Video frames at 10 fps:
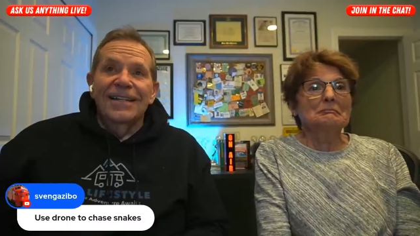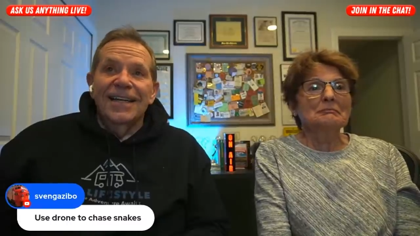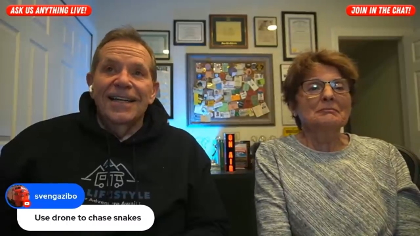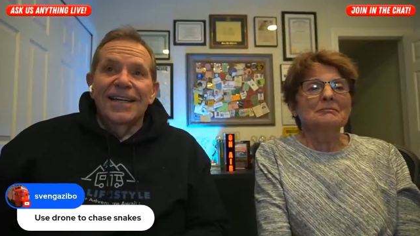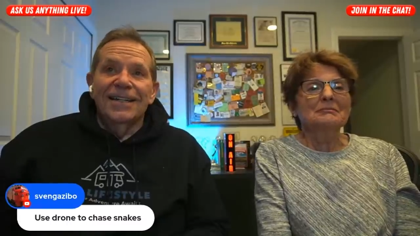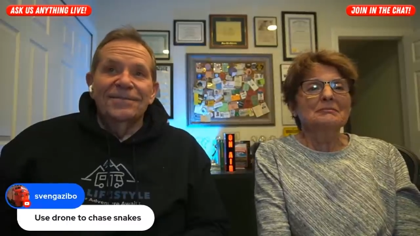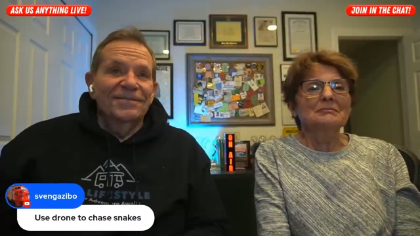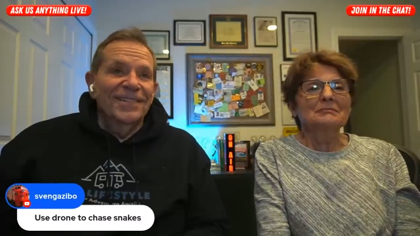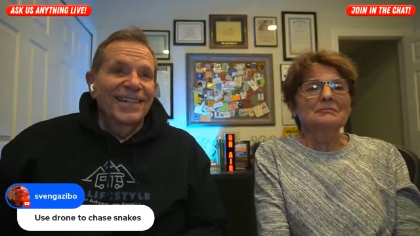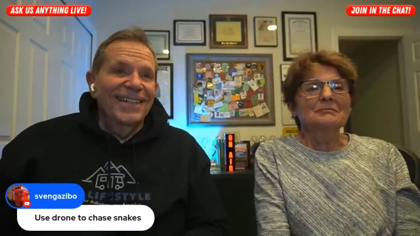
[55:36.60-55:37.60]
Speaker 1: Yeah.
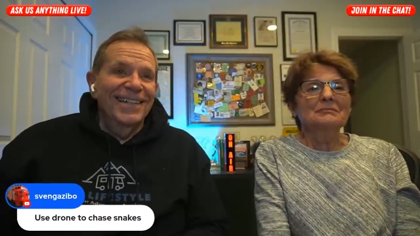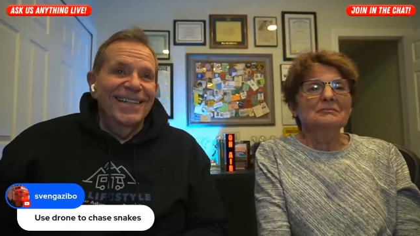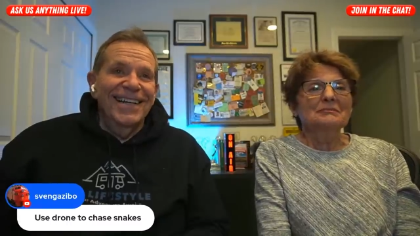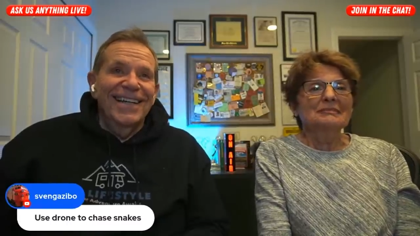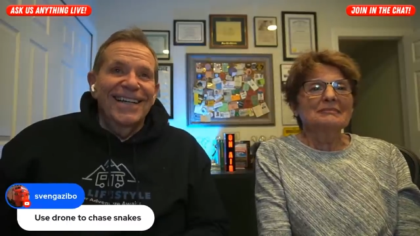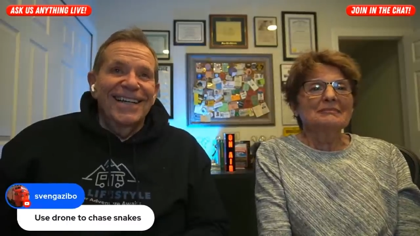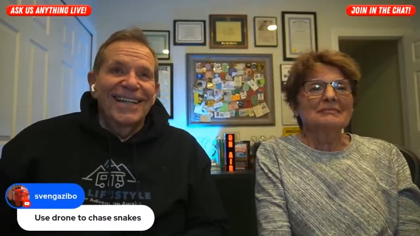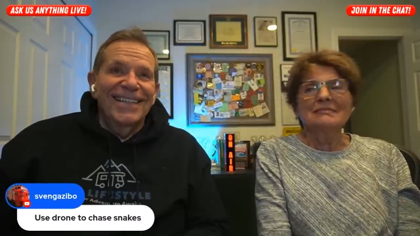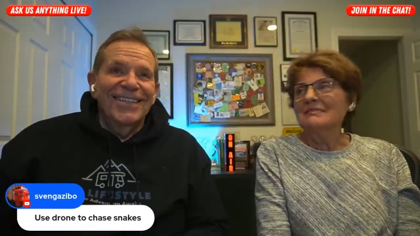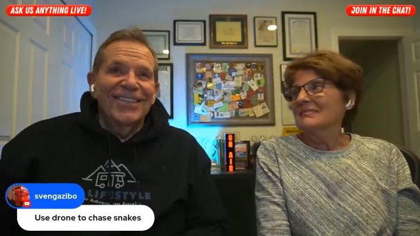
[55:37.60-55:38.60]

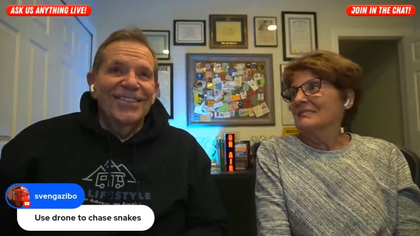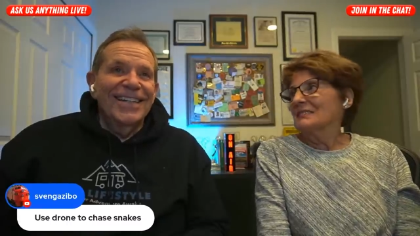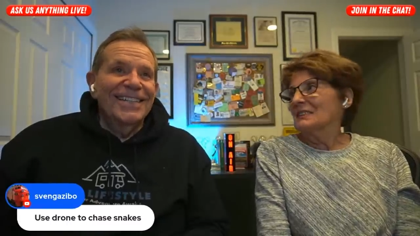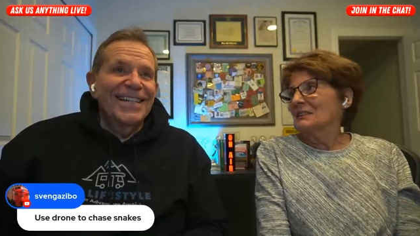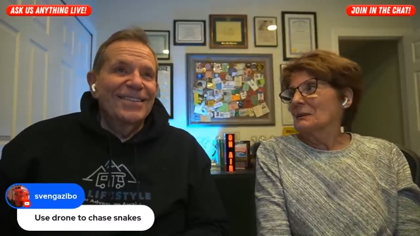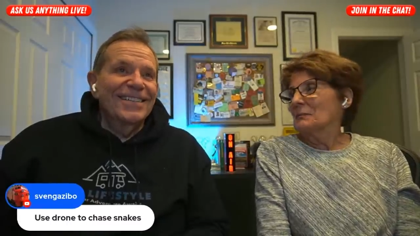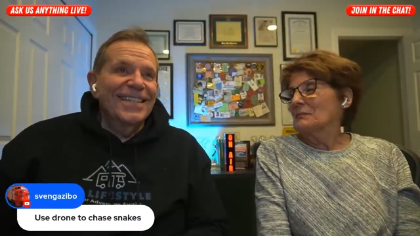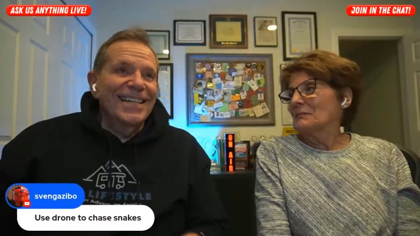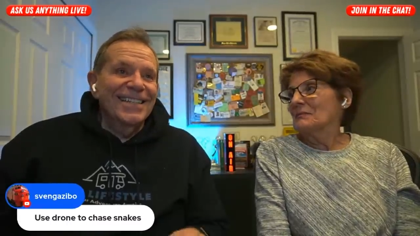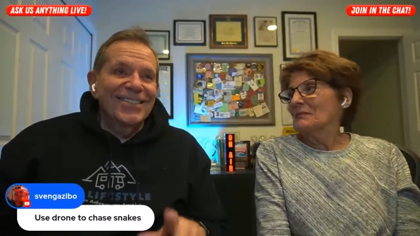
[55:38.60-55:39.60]
You know what I say about
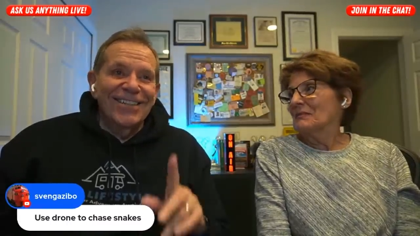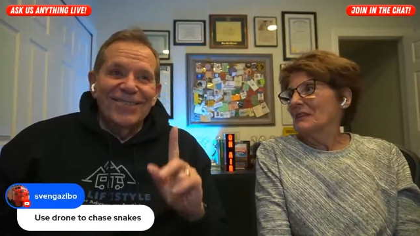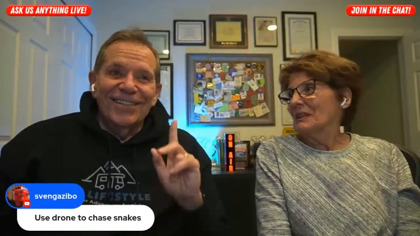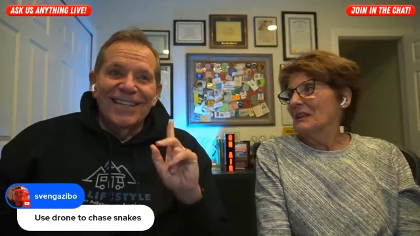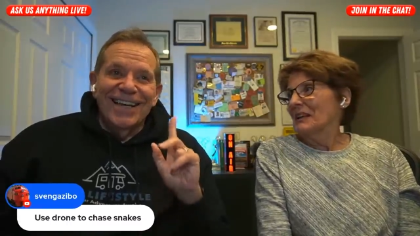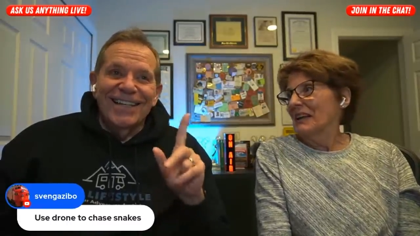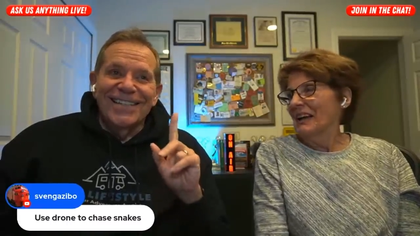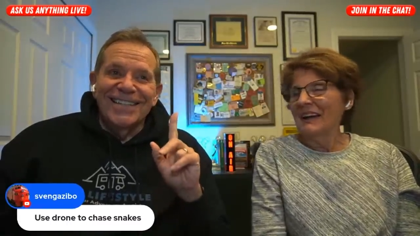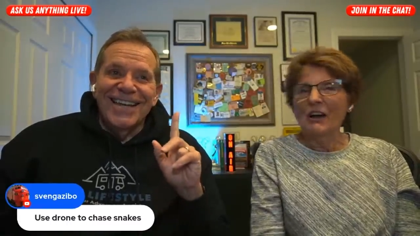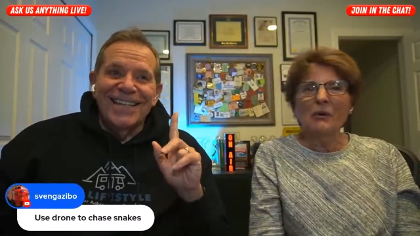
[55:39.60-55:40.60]
snake? There's only one
Speaker 2: kind of
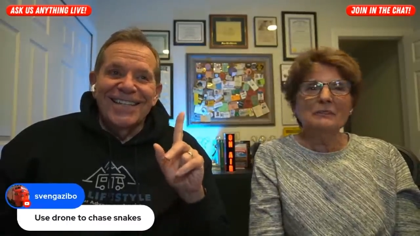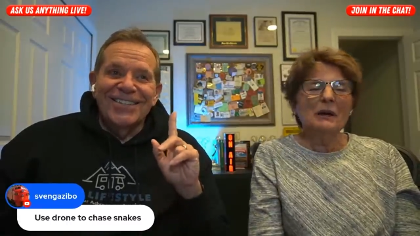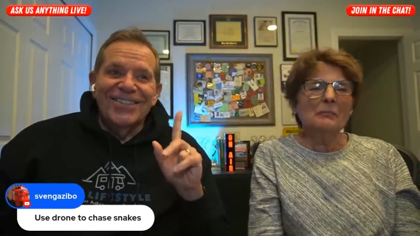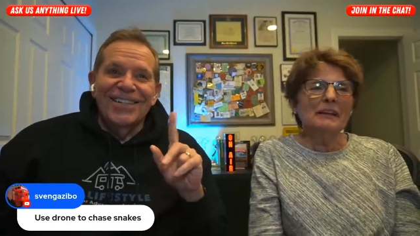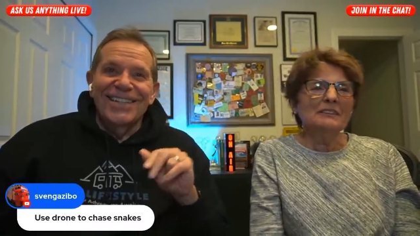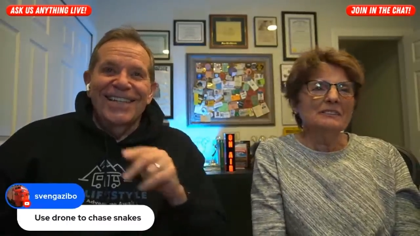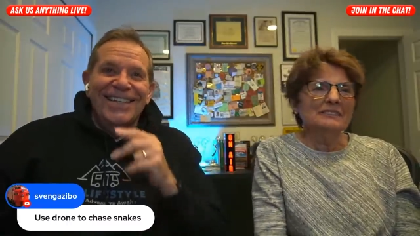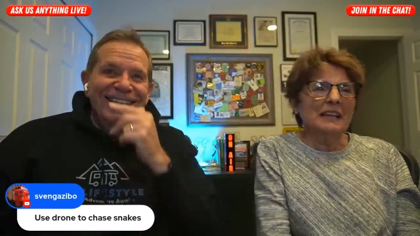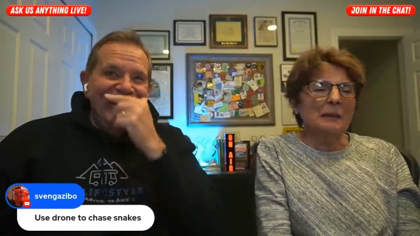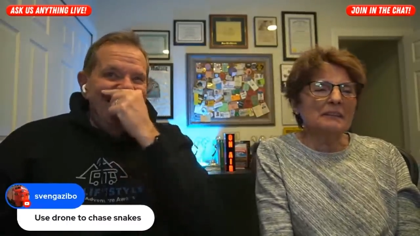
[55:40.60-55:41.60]
snake that's now, good. Michael,
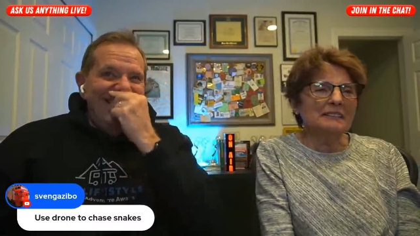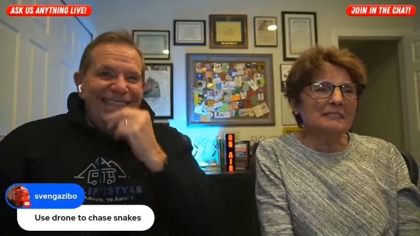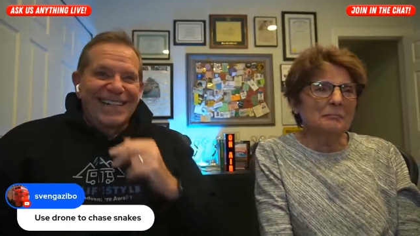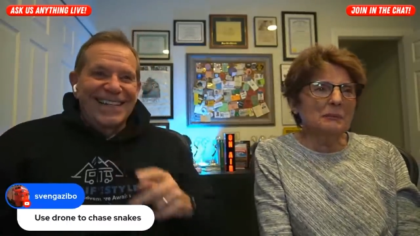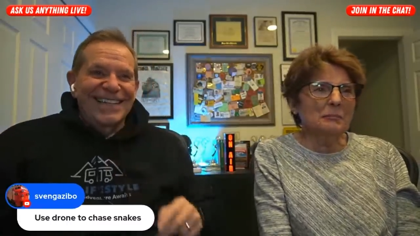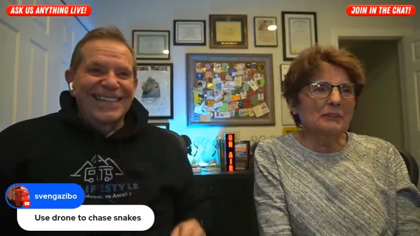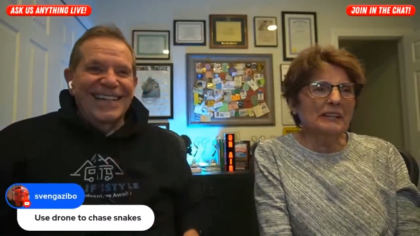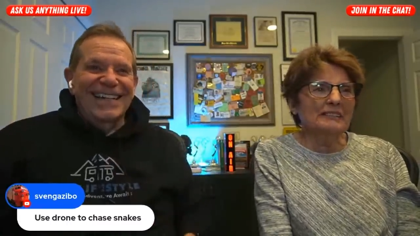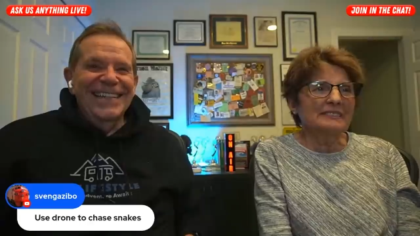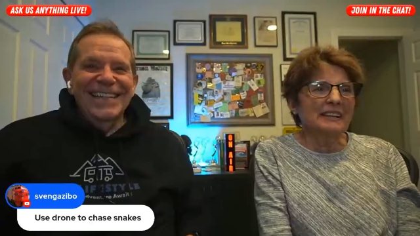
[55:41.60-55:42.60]
stop it. Some people
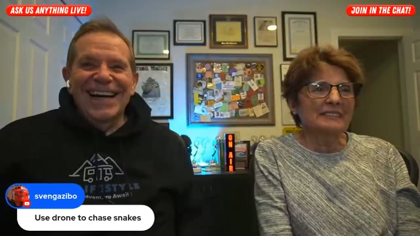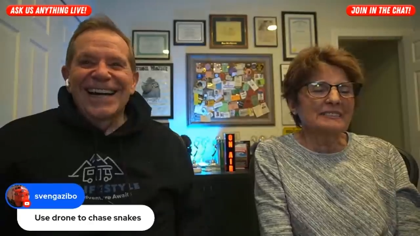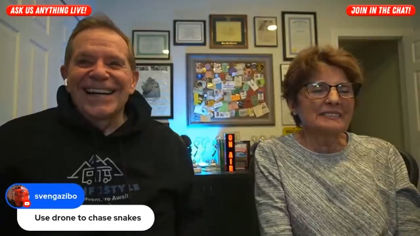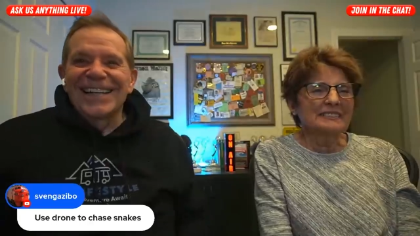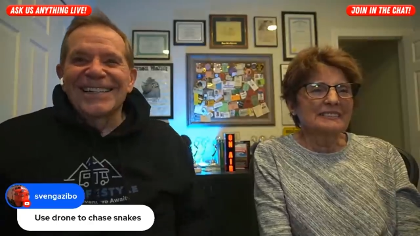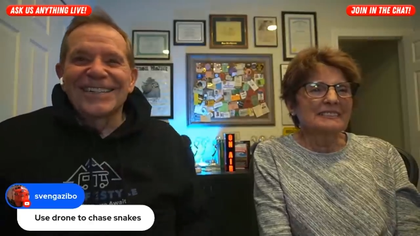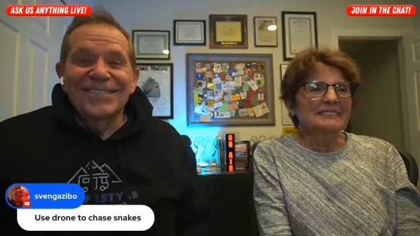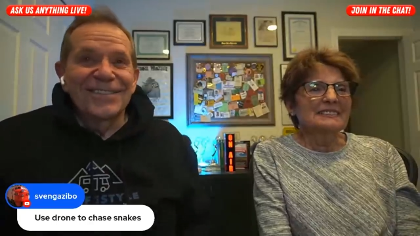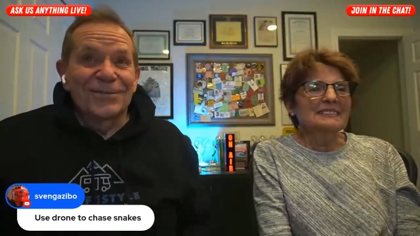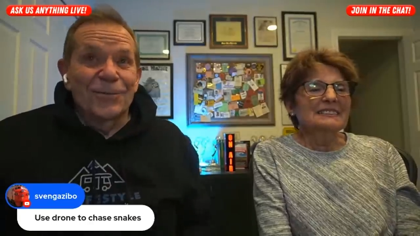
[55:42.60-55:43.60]
like snakes.
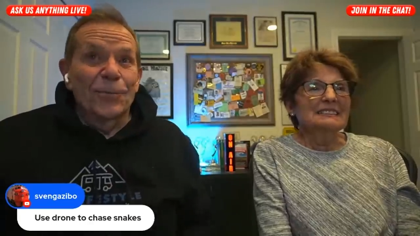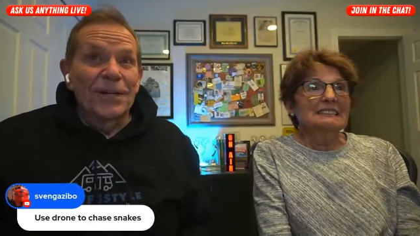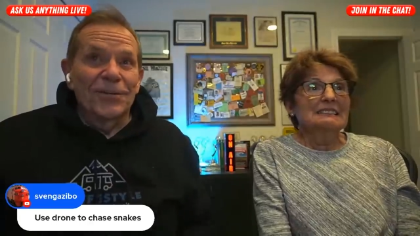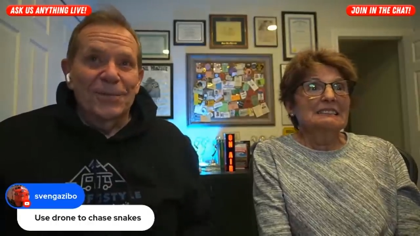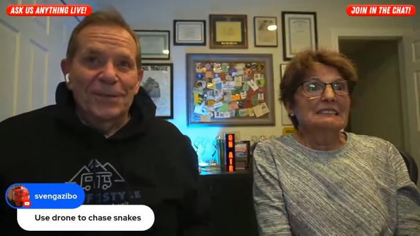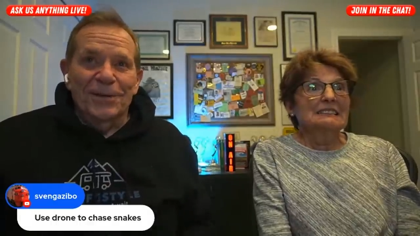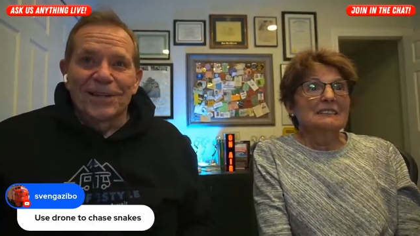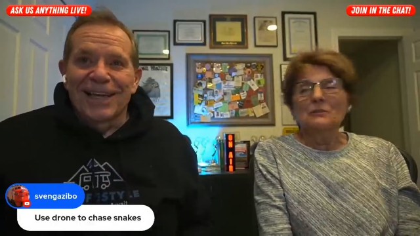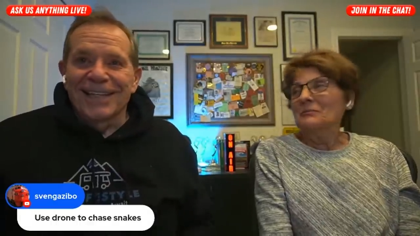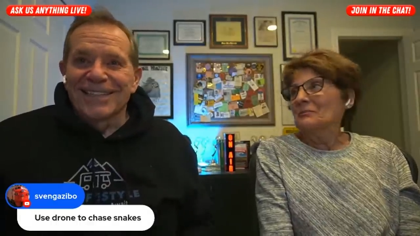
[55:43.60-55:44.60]
Speaker 1: Weird people
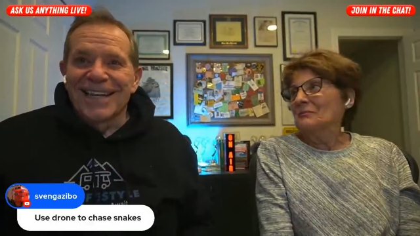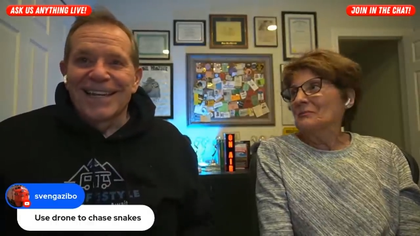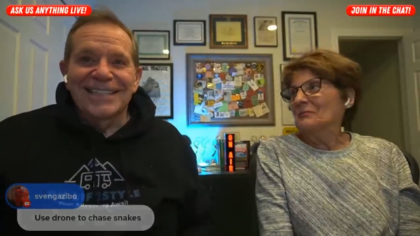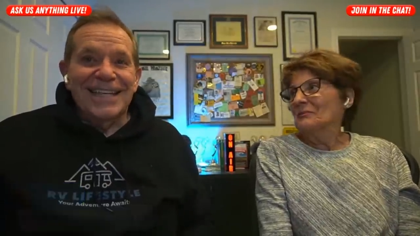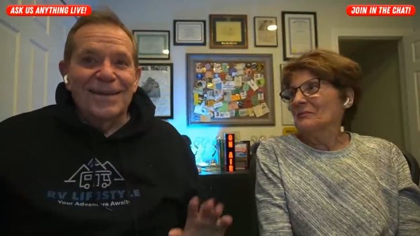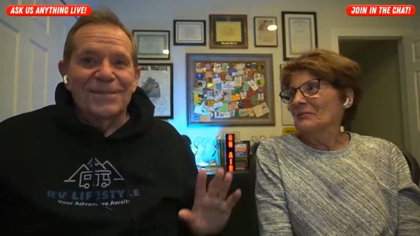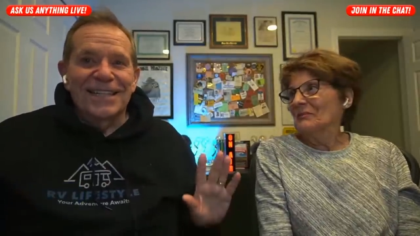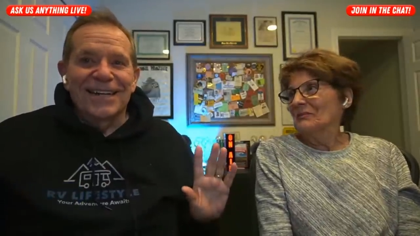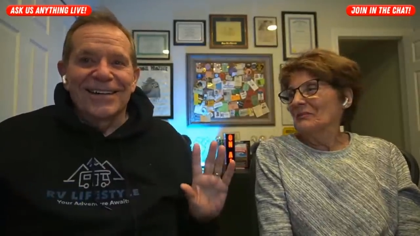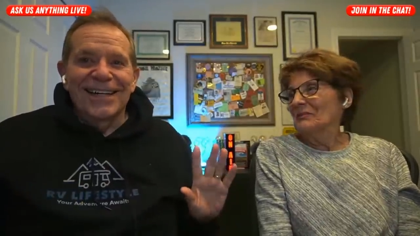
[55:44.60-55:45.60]
like snakes. I'm
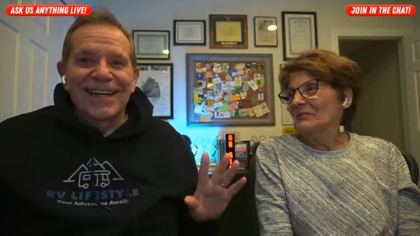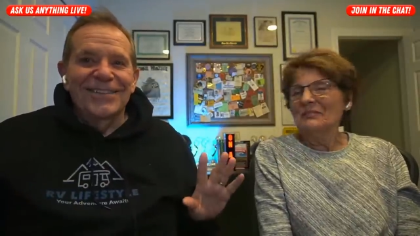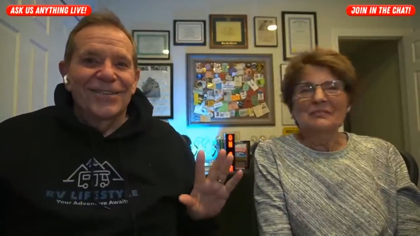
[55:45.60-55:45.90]
sorry. And